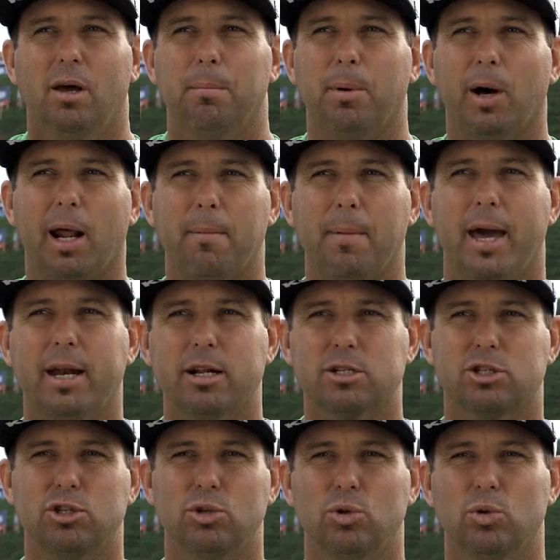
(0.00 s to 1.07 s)
But I
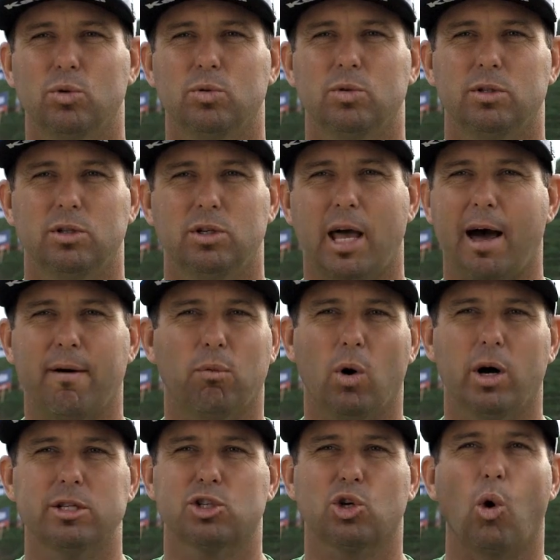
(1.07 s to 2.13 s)
managed to have
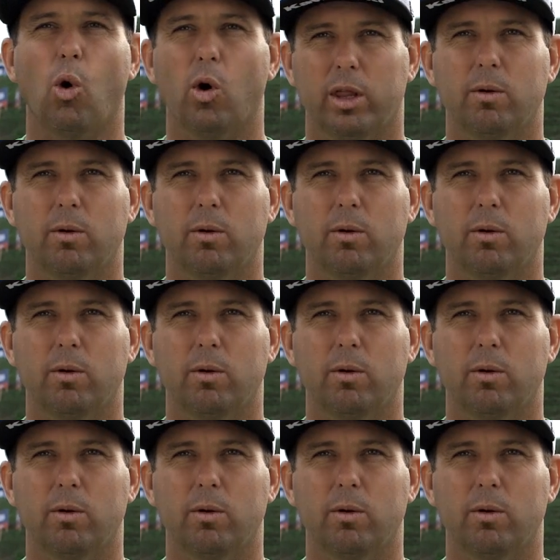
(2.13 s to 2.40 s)
one score